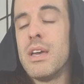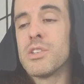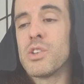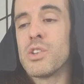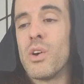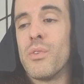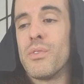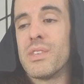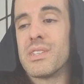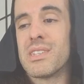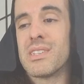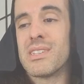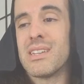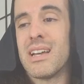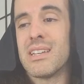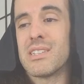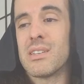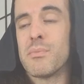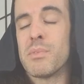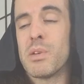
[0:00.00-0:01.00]
So this is
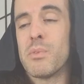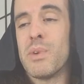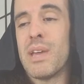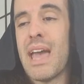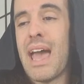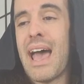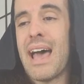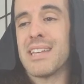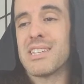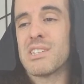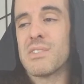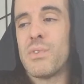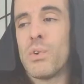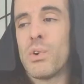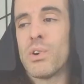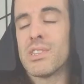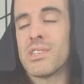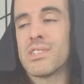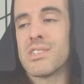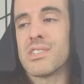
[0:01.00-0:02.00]
not something we ask
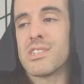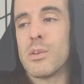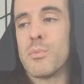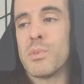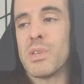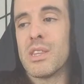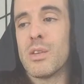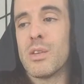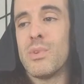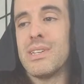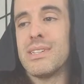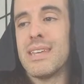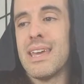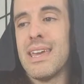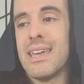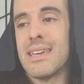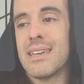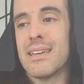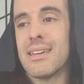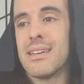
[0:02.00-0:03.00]
for. This is something that we
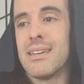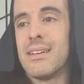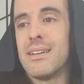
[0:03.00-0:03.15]
take.